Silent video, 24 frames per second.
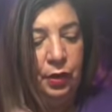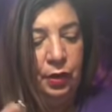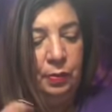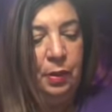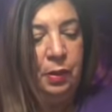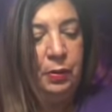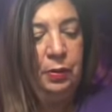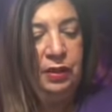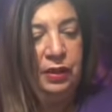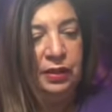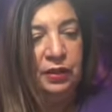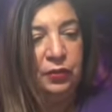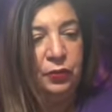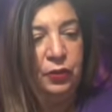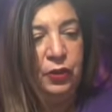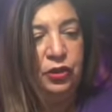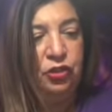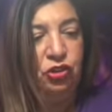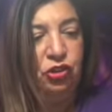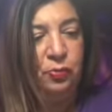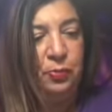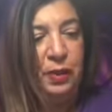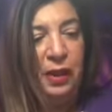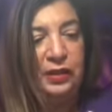Maybe this
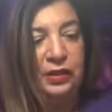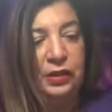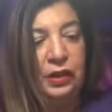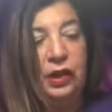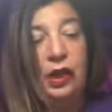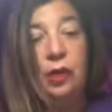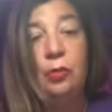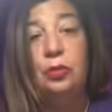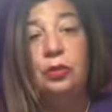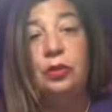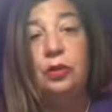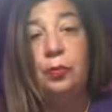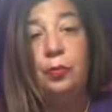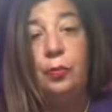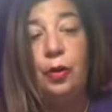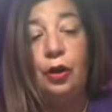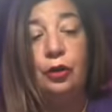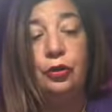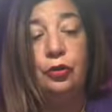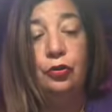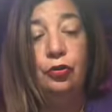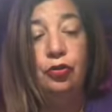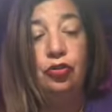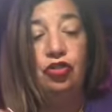friendship has to come with a
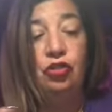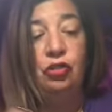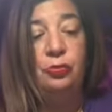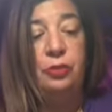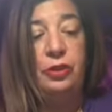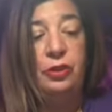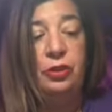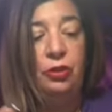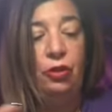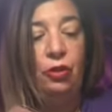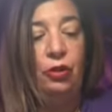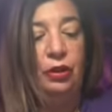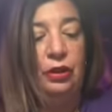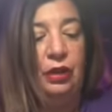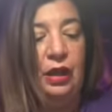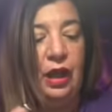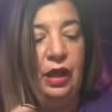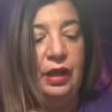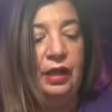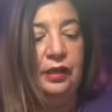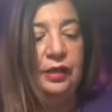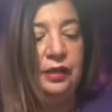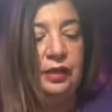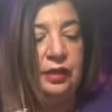partnership in your
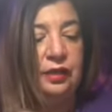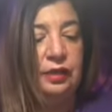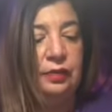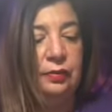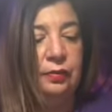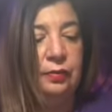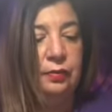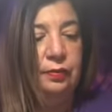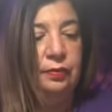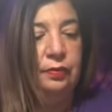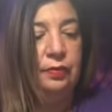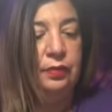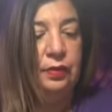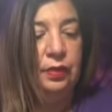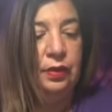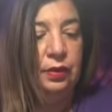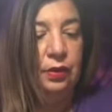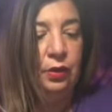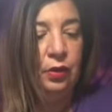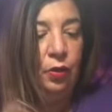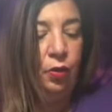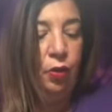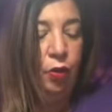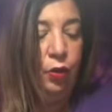alliance.
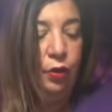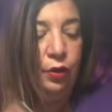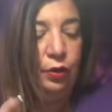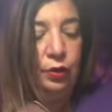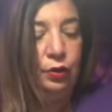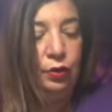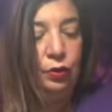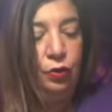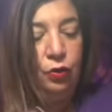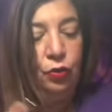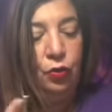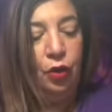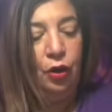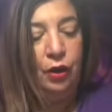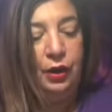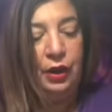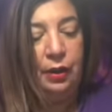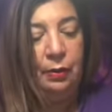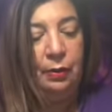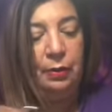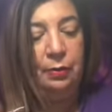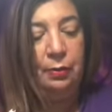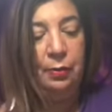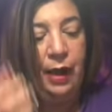Or you are
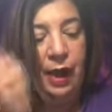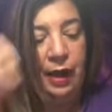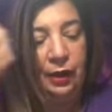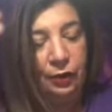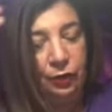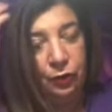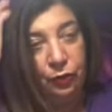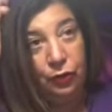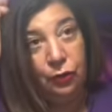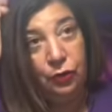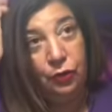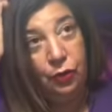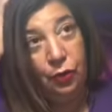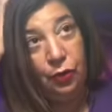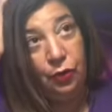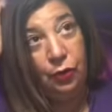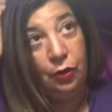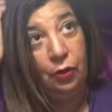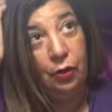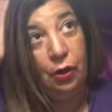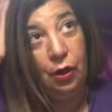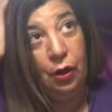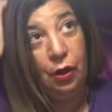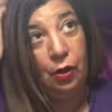coming back to
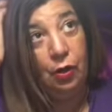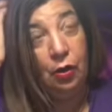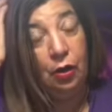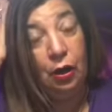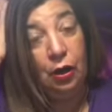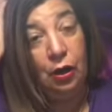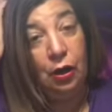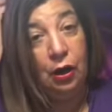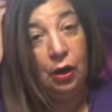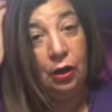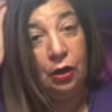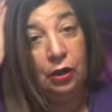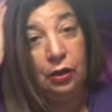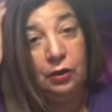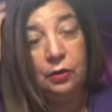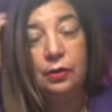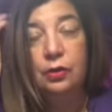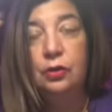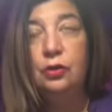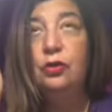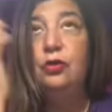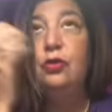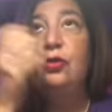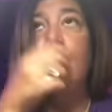your, uh,
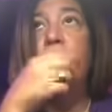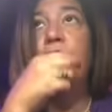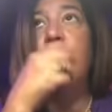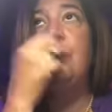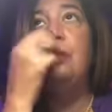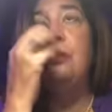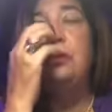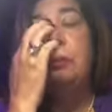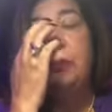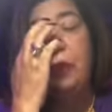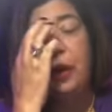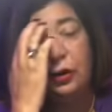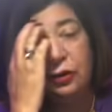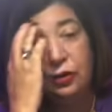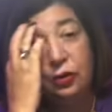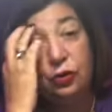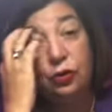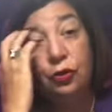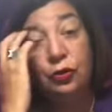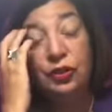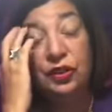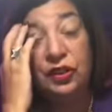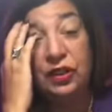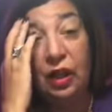you are coming back
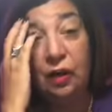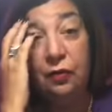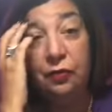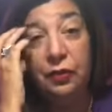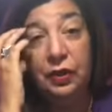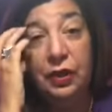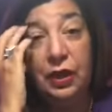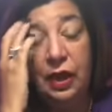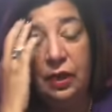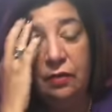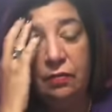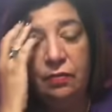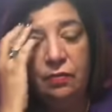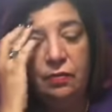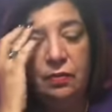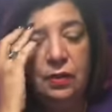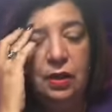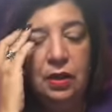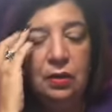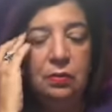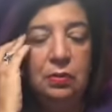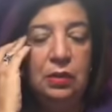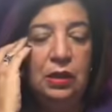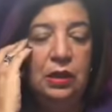to yourself again,
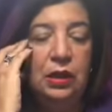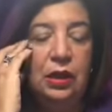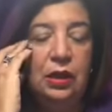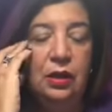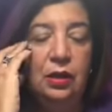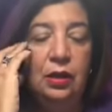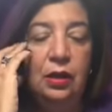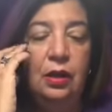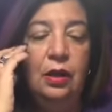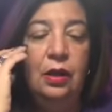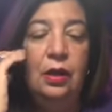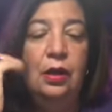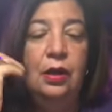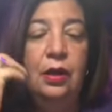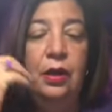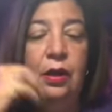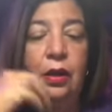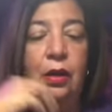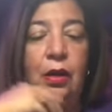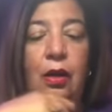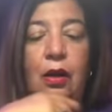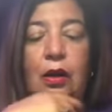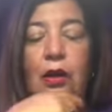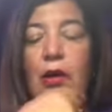meaning
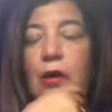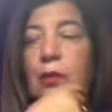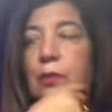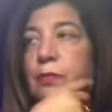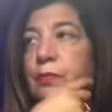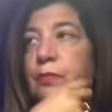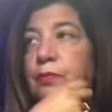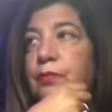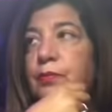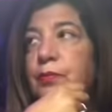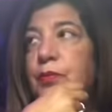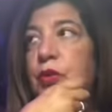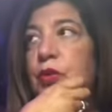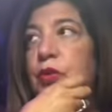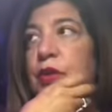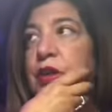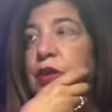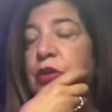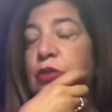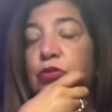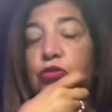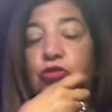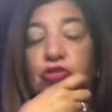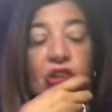um, your
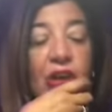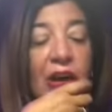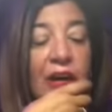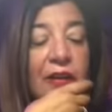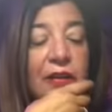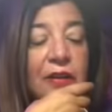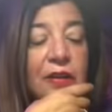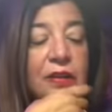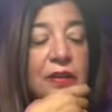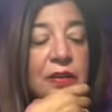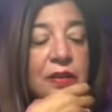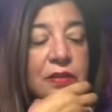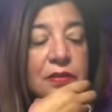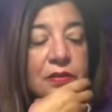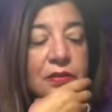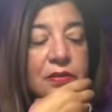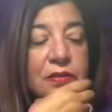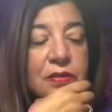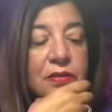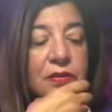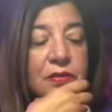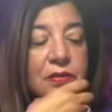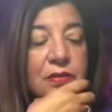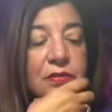inner child.
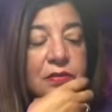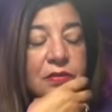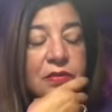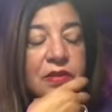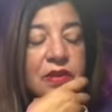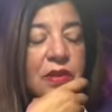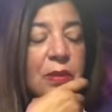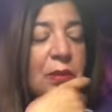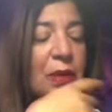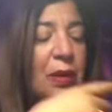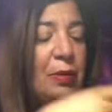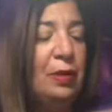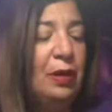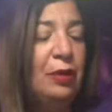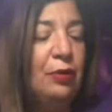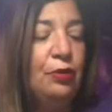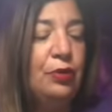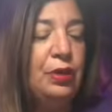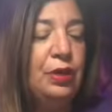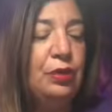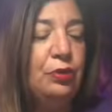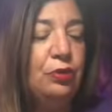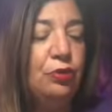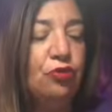Something about
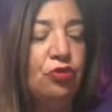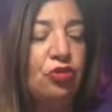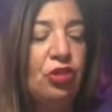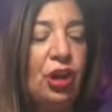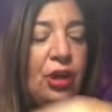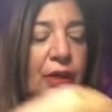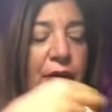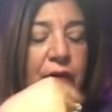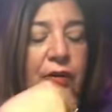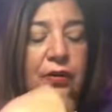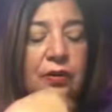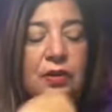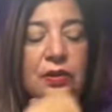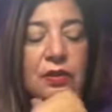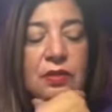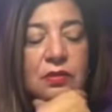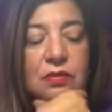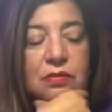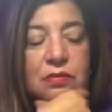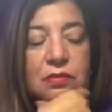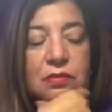your inner child